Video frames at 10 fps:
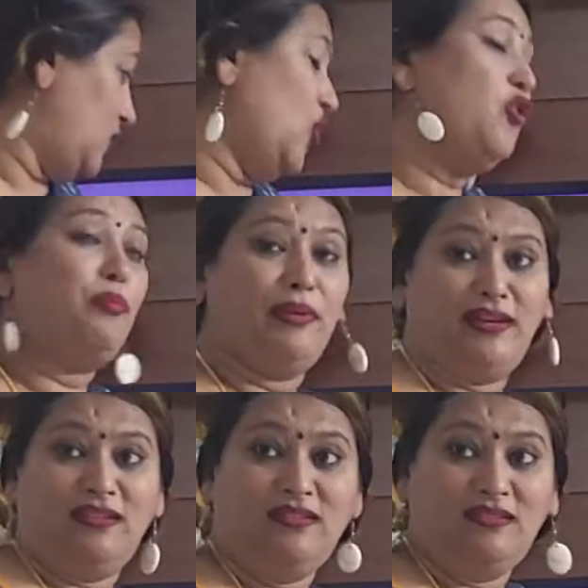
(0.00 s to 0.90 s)
your
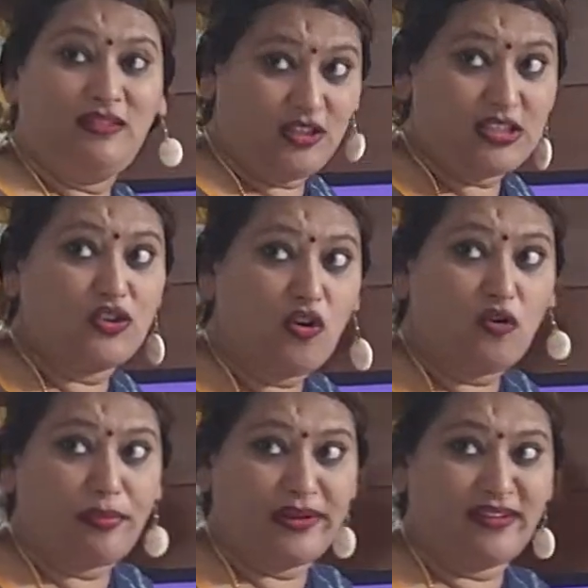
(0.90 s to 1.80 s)
opinion. It's your
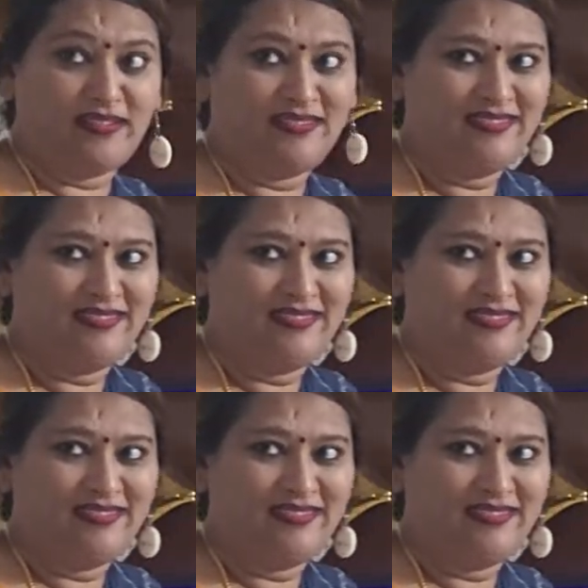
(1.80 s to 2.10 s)
opinion.